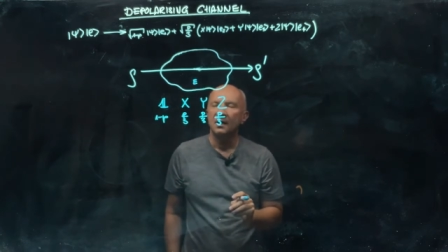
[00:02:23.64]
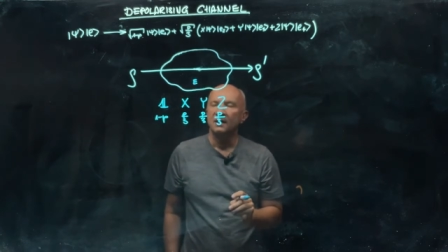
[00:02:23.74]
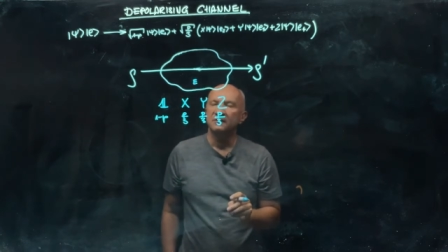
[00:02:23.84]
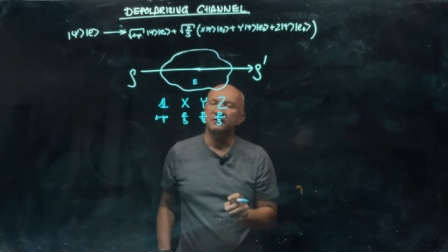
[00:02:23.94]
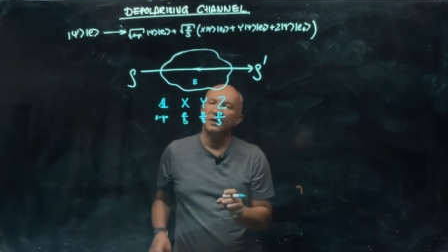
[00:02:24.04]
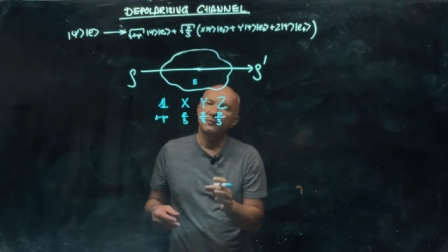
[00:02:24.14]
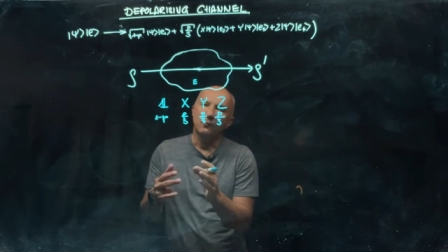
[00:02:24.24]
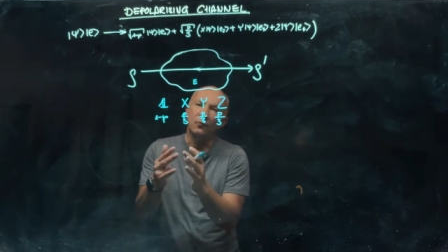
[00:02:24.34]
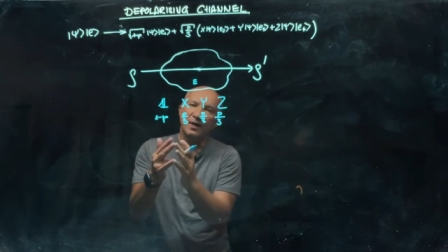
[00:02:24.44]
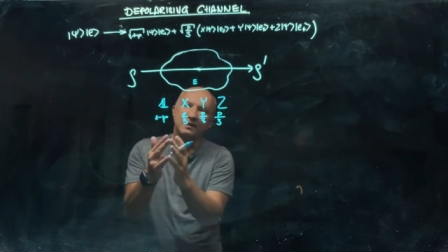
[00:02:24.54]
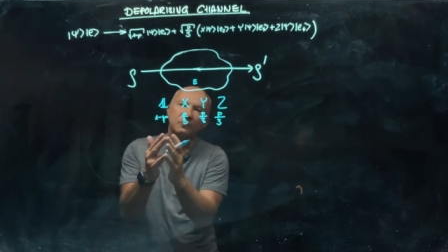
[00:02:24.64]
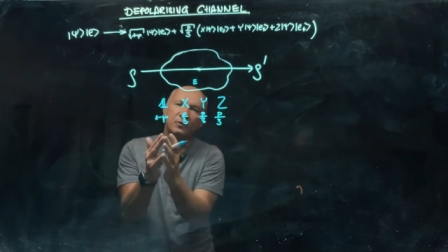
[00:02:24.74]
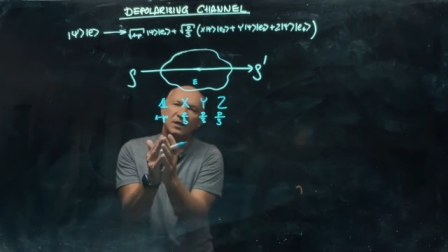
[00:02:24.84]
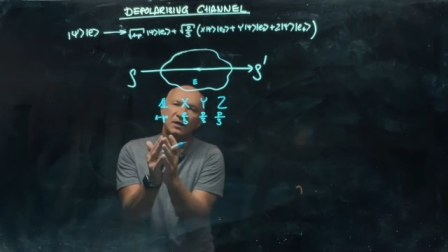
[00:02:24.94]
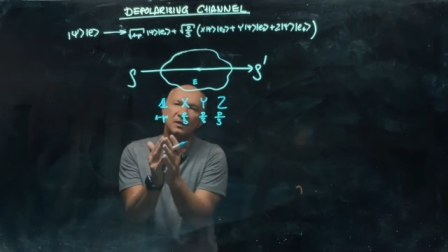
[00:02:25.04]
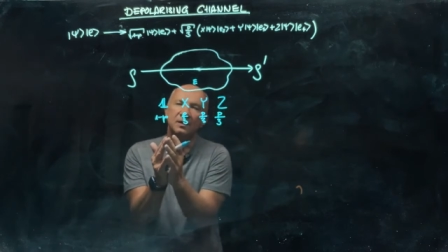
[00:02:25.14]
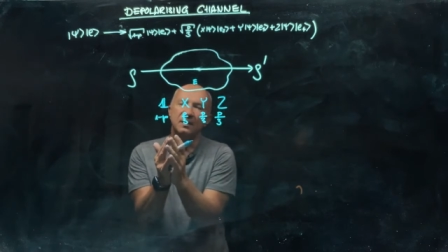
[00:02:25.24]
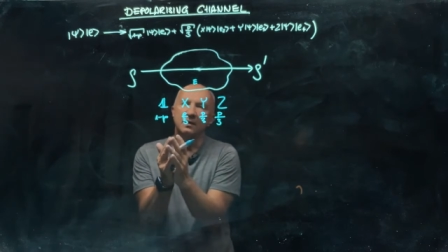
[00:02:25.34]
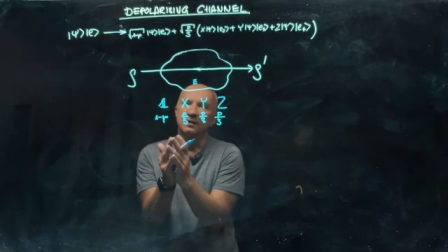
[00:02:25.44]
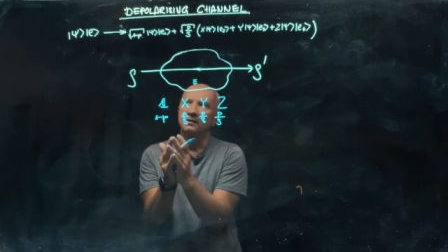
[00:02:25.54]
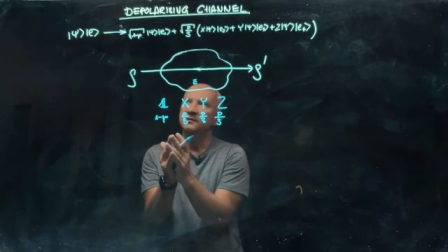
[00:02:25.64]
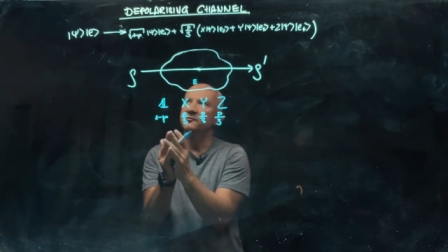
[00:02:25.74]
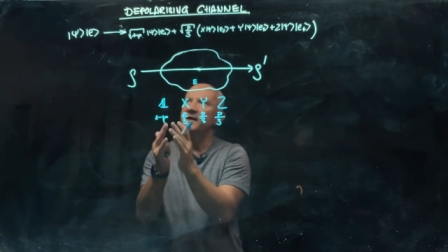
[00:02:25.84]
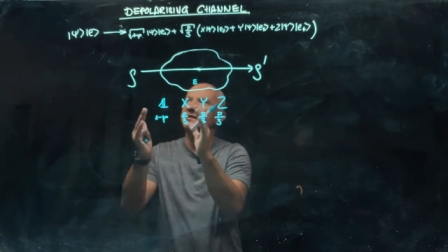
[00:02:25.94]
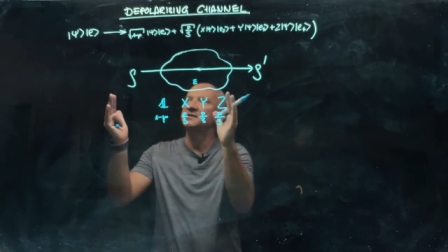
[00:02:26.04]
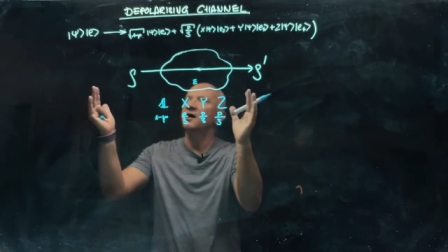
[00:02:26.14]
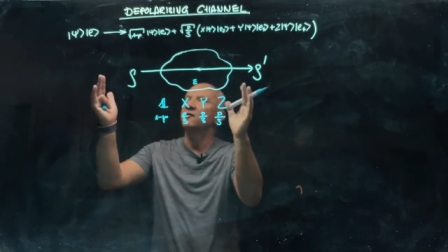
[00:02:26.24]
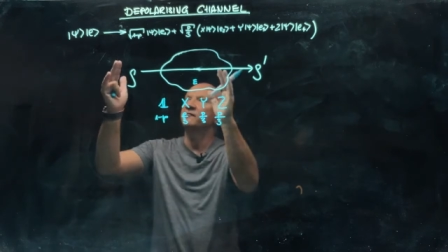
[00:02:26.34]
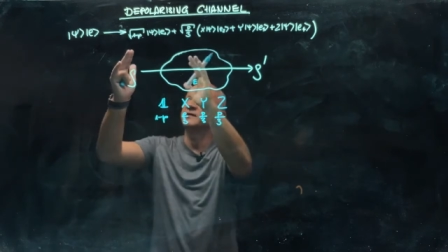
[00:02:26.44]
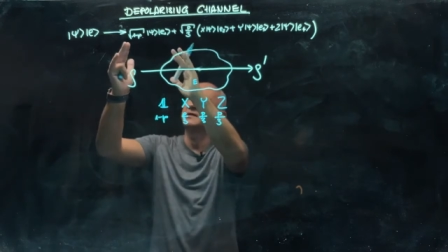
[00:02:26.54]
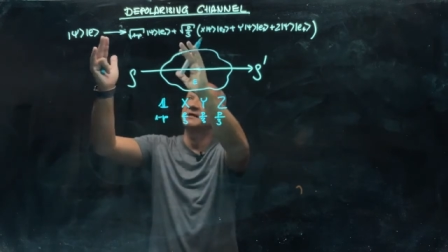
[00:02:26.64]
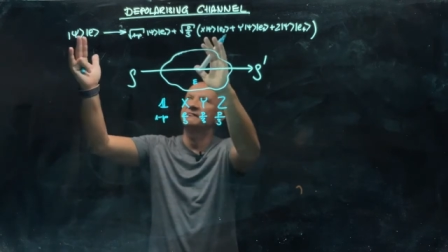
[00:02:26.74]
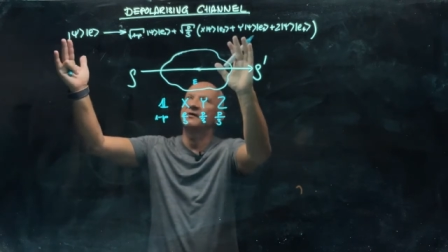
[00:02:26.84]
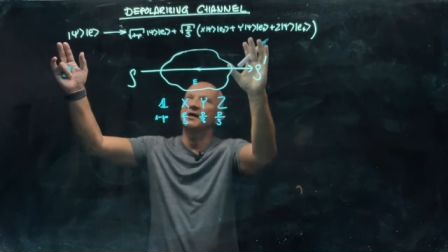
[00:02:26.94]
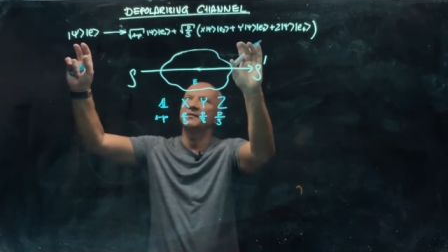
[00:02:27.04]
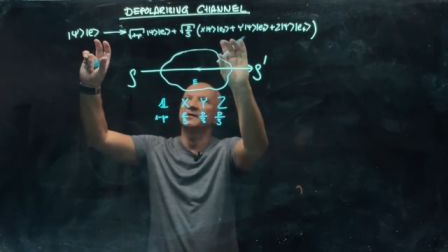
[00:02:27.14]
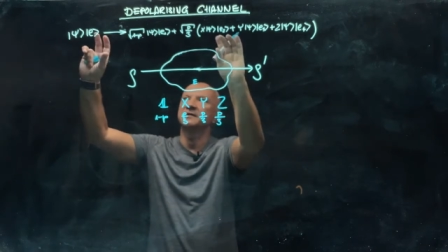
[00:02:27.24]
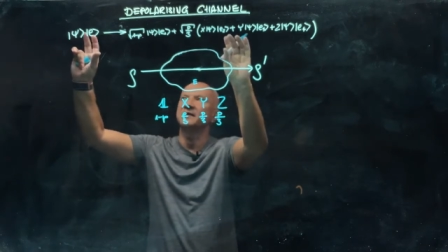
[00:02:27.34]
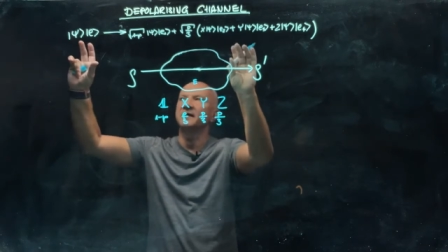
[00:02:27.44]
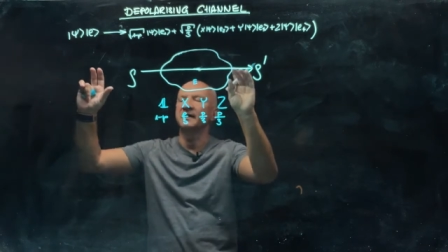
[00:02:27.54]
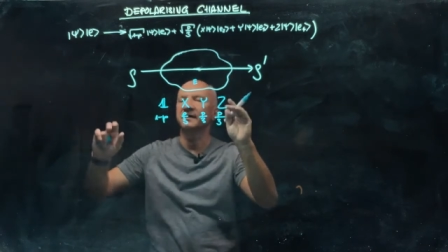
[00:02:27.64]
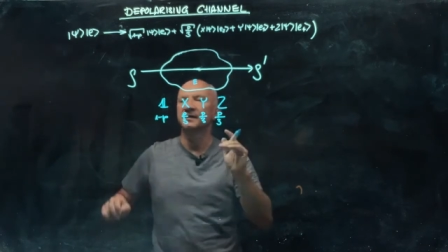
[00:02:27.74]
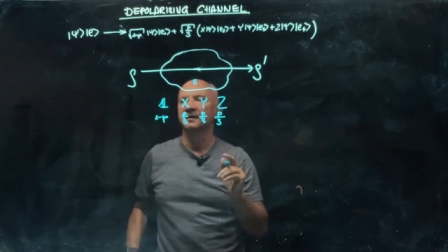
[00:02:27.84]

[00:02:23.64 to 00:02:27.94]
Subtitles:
So now when we trace over the environment here,